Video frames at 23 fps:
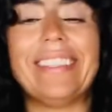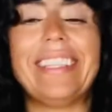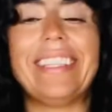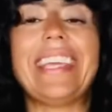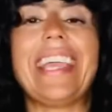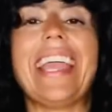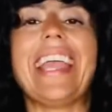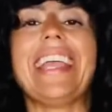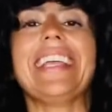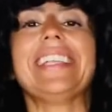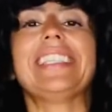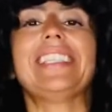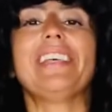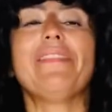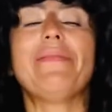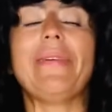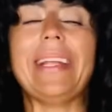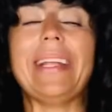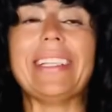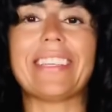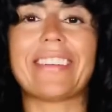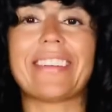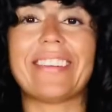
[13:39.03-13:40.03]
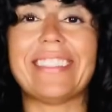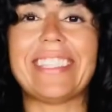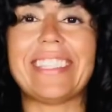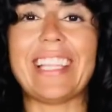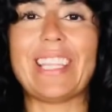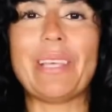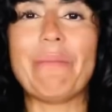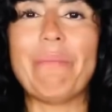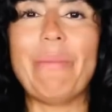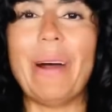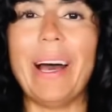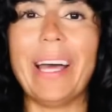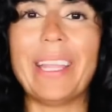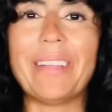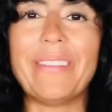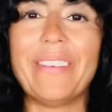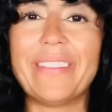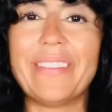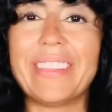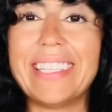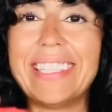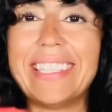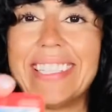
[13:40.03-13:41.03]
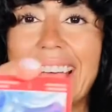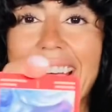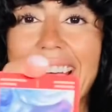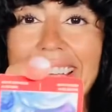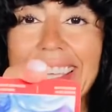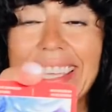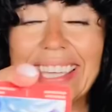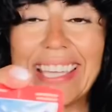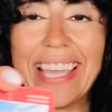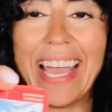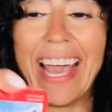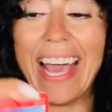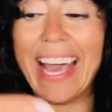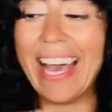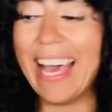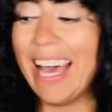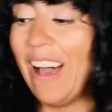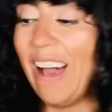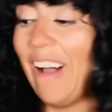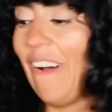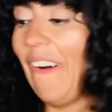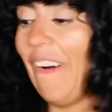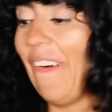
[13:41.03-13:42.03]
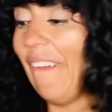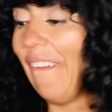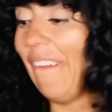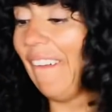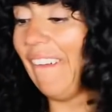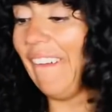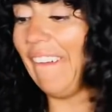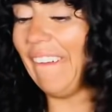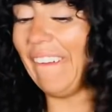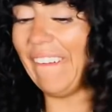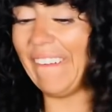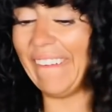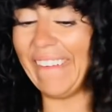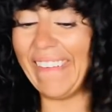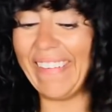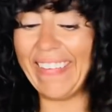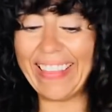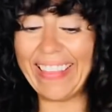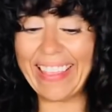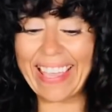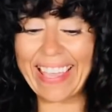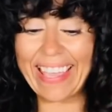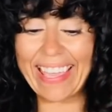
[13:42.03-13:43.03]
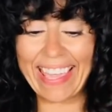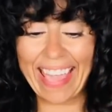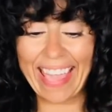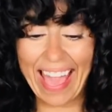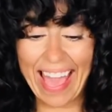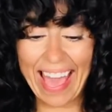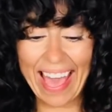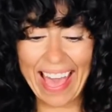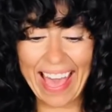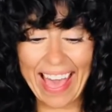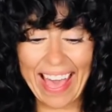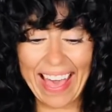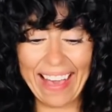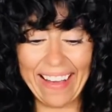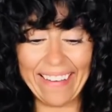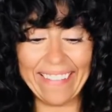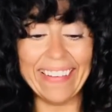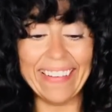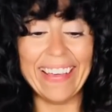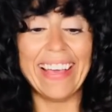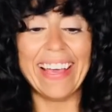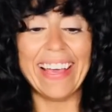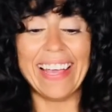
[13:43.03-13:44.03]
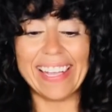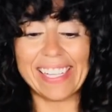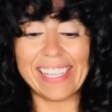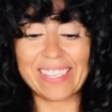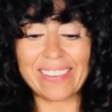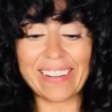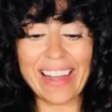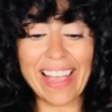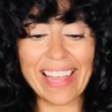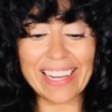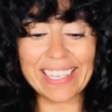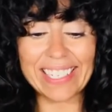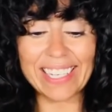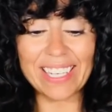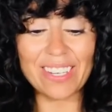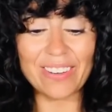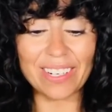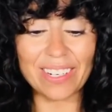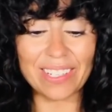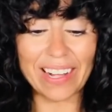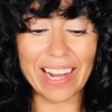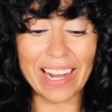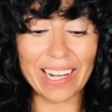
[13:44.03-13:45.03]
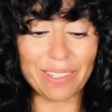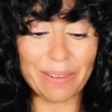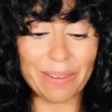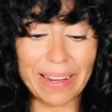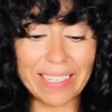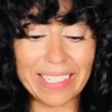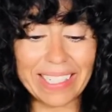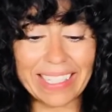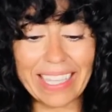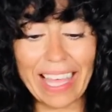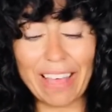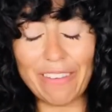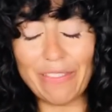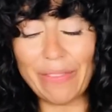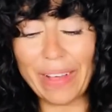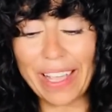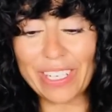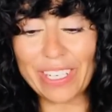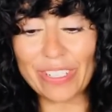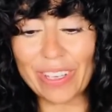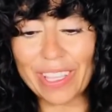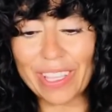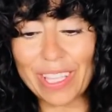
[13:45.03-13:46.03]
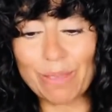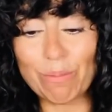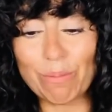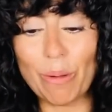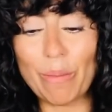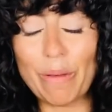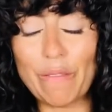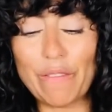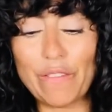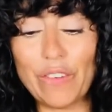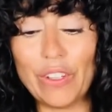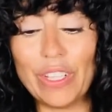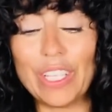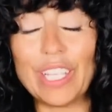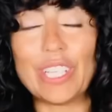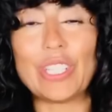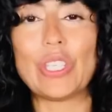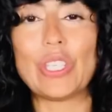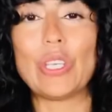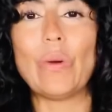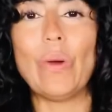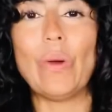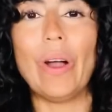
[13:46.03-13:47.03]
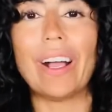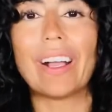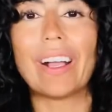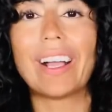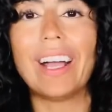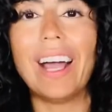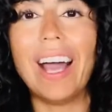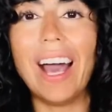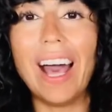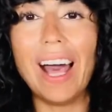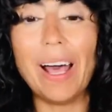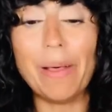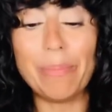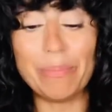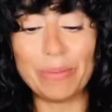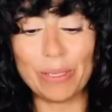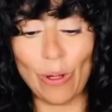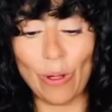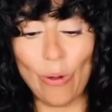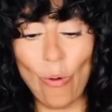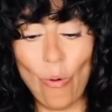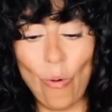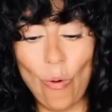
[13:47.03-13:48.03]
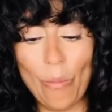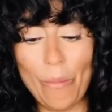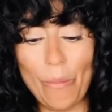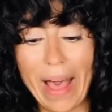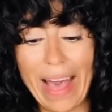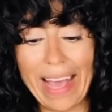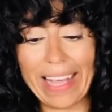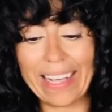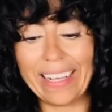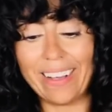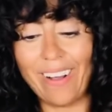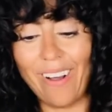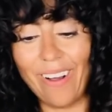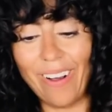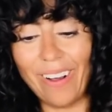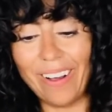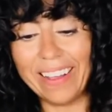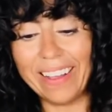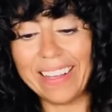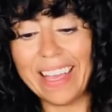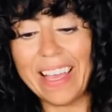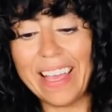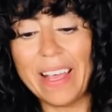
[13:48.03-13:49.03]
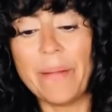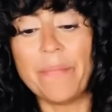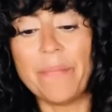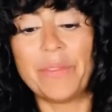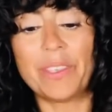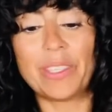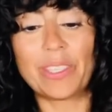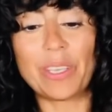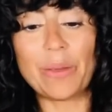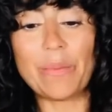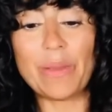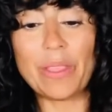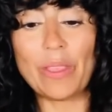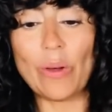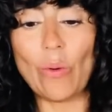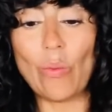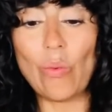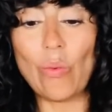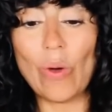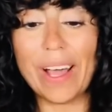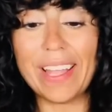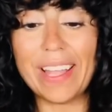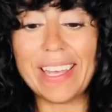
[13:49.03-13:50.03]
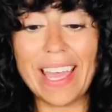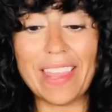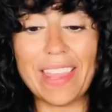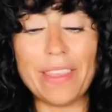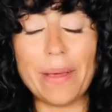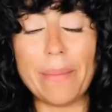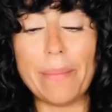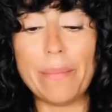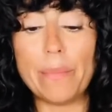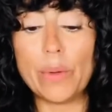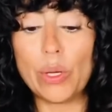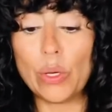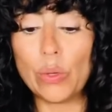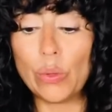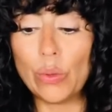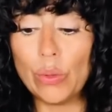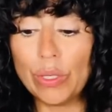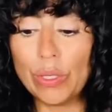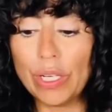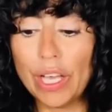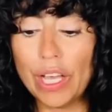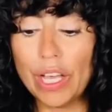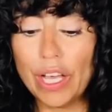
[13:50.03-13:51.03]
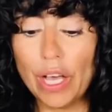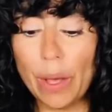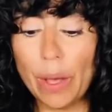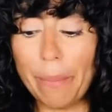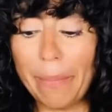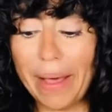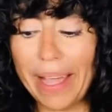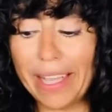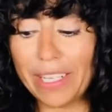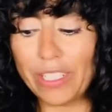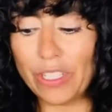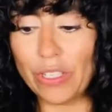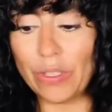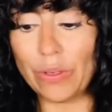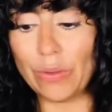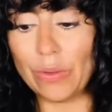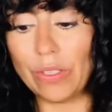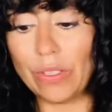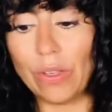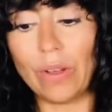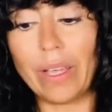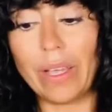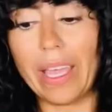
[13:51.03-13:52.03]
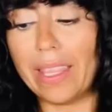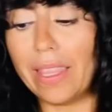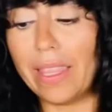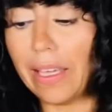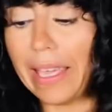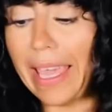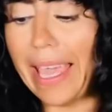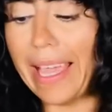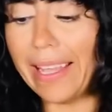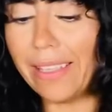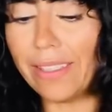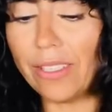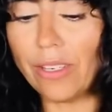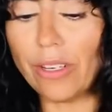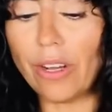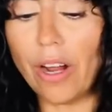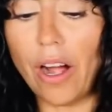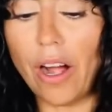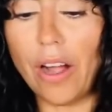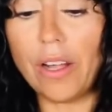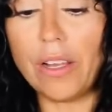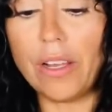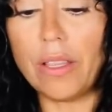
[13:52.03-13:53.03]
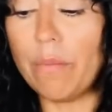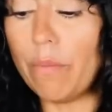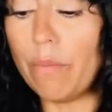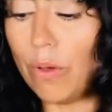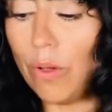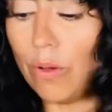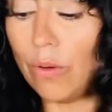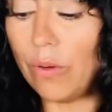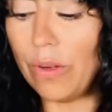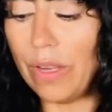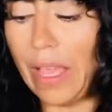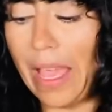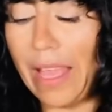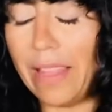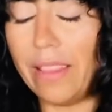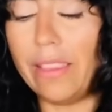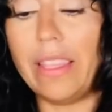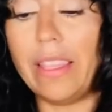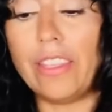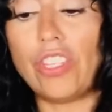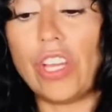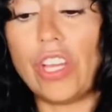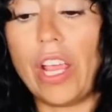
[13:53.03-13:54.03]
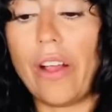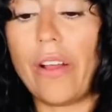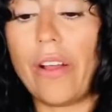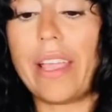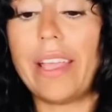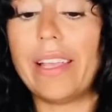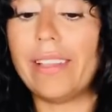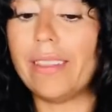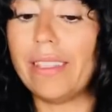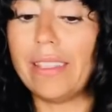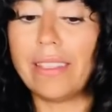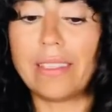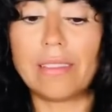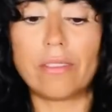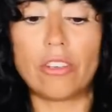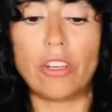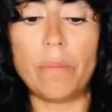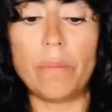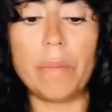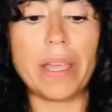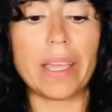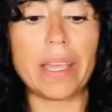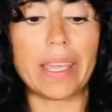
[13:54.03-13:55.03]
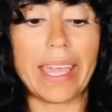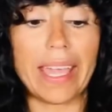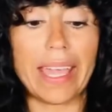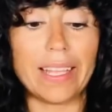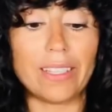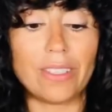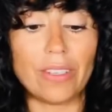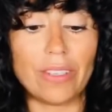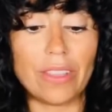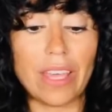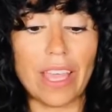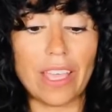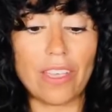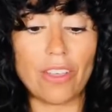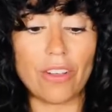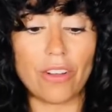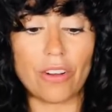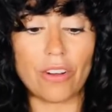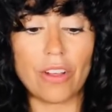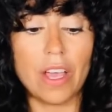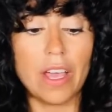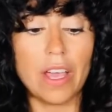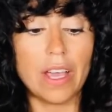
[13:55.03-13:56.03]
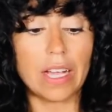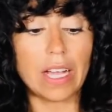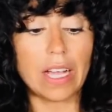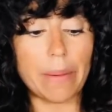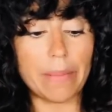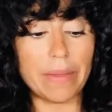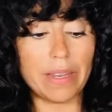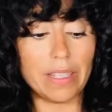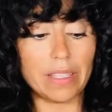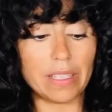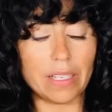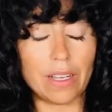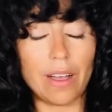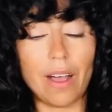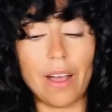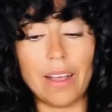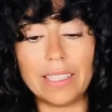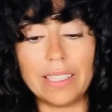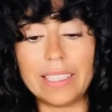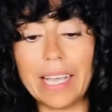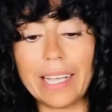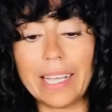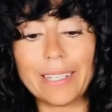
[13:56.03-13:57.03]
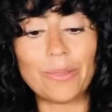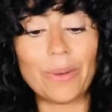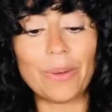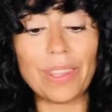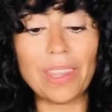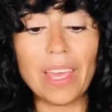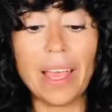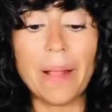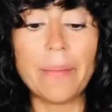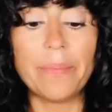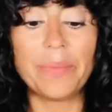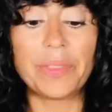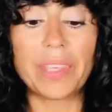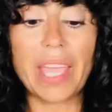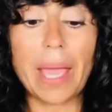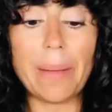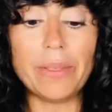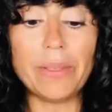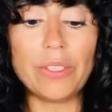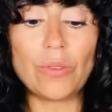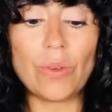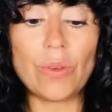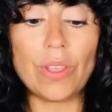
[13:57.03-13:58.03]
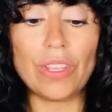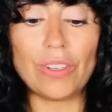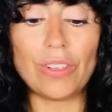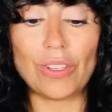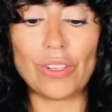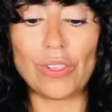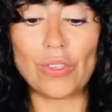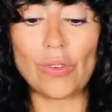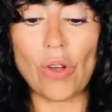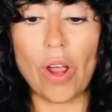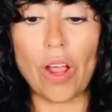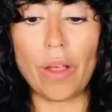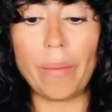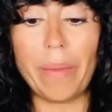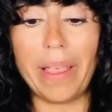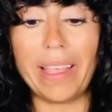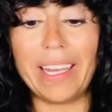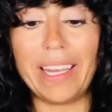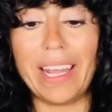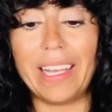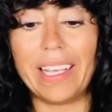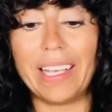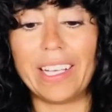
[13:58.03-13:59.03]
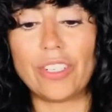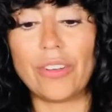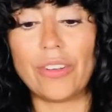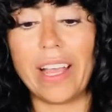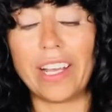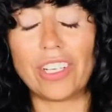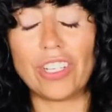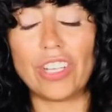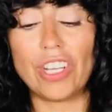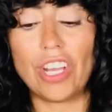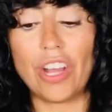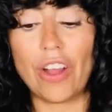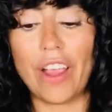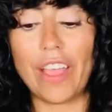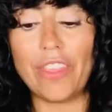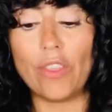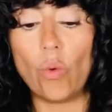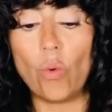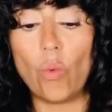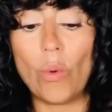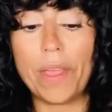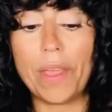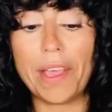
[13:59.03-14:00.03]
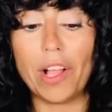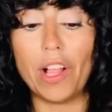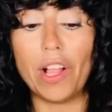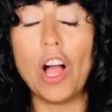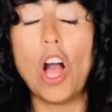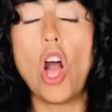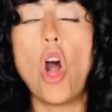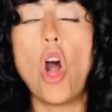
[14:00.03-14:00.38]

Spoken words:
The Ace of Pentacles at the bottom of the deck. Yeah. Holy cow. Attraction. You attract romantic love by enjoying this moment fully. Two of Cups. Oh my God. This could be the One and the Moon. My dudes. Okay. The Cancer card, the Moon, and the Chariot. This could be a Cancer that you're coming into contact with. Chemistry. There's a strong magnetic attraction here. And the Wheel.